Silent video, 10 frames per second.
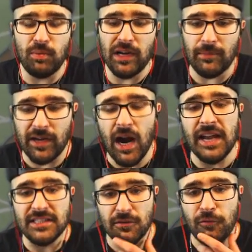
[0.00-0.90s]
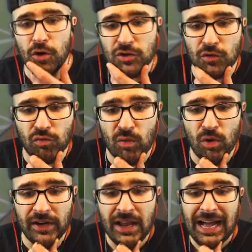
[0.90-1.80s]
point, I'm like, all right, he's in the four two three
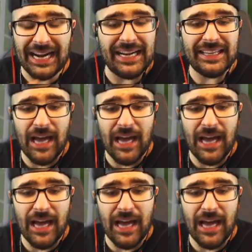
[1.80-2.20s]
one. I got to